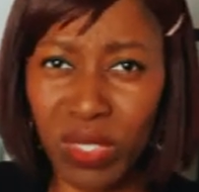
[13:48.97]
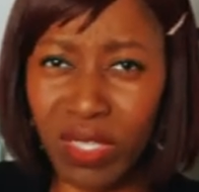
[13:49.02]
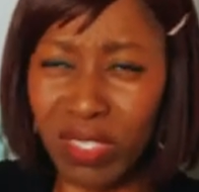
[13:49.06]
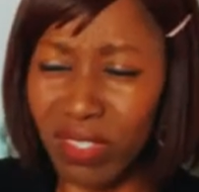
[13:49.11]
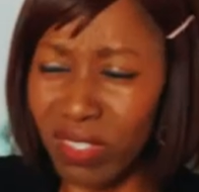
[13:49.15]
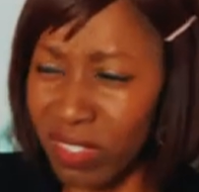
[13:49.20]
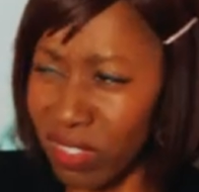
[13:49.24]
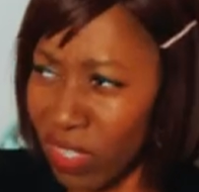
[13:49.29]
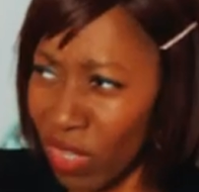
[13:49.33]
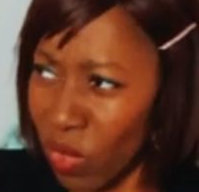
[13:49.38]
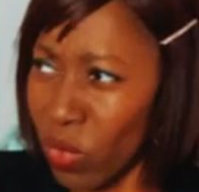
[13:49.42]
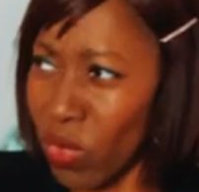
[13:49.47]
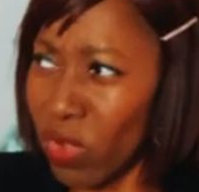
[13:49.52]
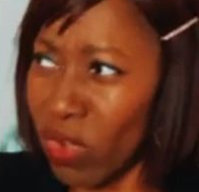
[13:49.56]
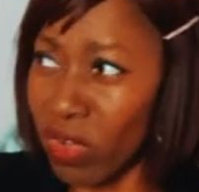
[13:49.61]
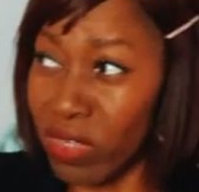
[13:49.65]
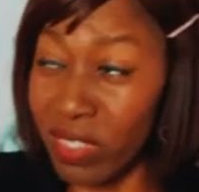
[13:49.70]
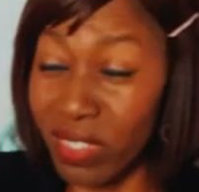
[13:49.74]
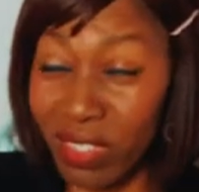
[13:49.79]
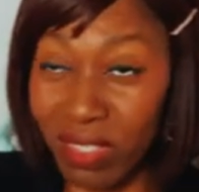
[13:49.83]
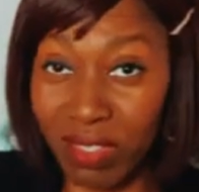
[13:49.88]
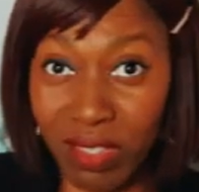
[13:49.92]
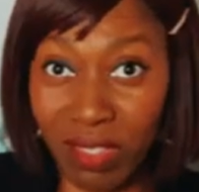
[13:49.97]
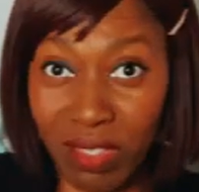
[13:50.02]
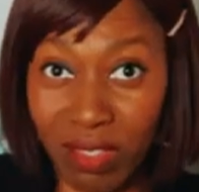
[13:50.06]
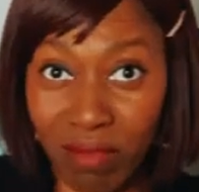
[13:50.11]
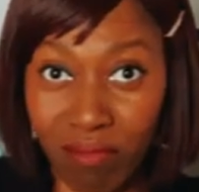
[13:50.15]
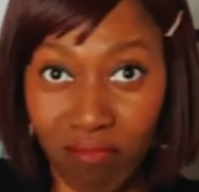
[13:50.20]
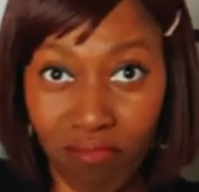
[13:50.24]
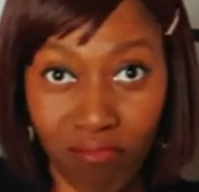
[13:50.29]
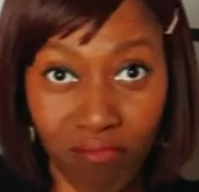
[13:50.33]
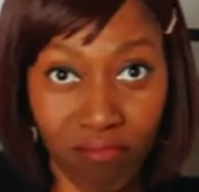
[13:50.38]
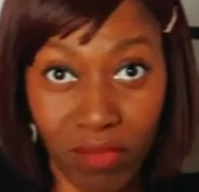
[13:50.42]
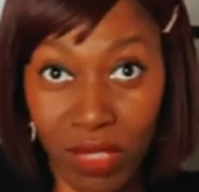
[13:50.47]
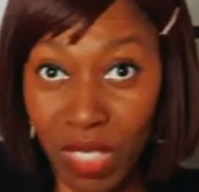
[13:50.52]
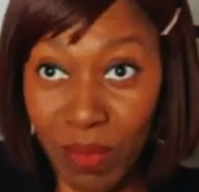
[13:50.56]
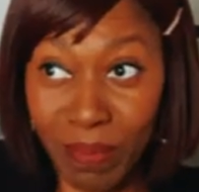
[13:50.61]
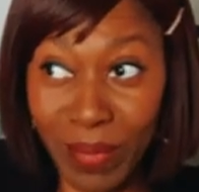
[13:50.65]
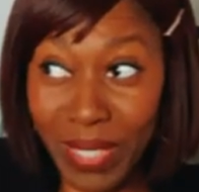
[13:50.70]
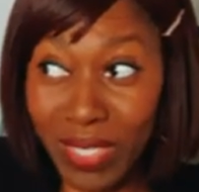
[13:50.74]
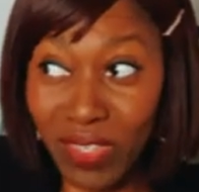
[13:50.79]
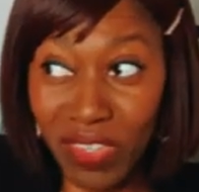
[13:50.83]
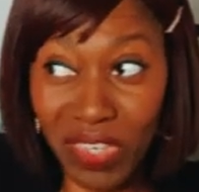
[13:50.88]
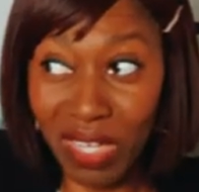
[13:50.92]
this is how God is. It
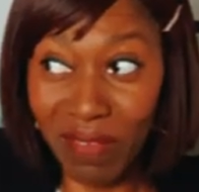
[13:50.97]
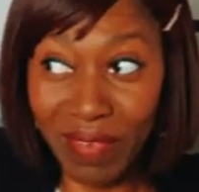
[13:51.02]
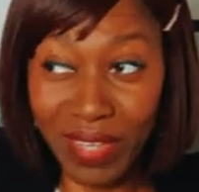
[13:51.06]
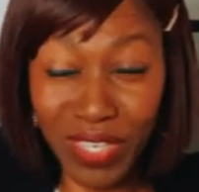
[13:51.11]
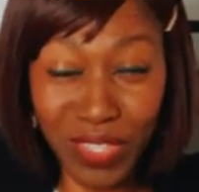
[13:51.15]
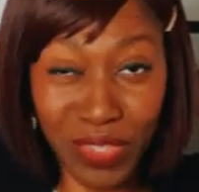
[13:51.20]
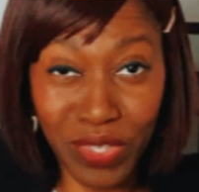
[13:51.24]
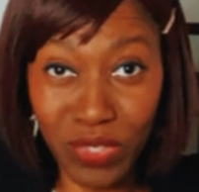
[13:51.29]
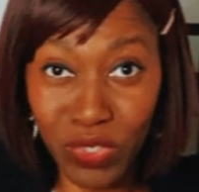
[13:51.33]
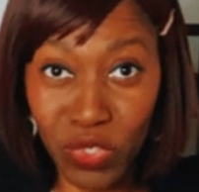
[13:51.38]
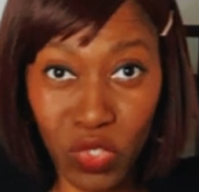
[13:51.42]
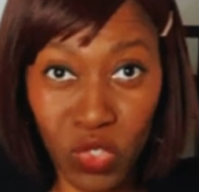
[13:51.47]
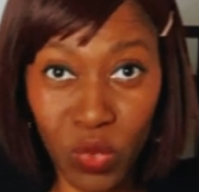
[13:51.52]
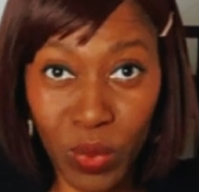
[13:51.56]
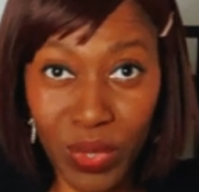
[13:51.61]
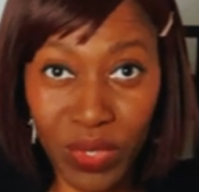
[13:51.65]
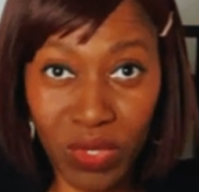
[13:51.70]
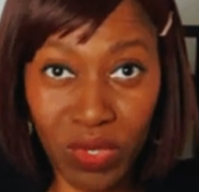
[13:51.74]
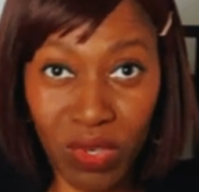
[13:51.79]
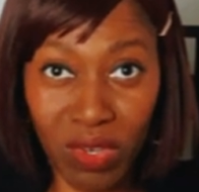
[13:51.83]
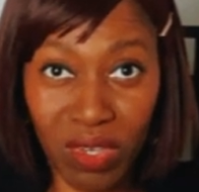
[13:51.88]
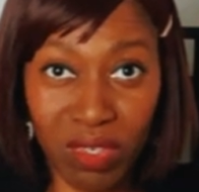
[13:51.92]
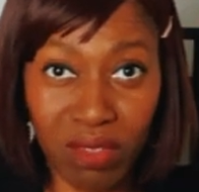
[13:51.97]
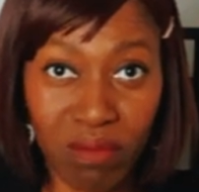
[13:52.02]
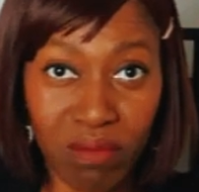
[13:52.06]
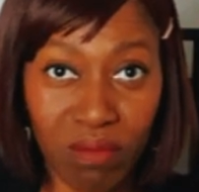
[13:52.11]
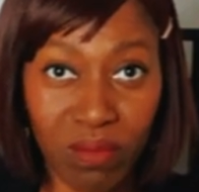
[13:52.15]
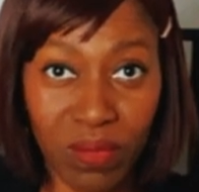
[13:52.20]
might not have anything to do with God.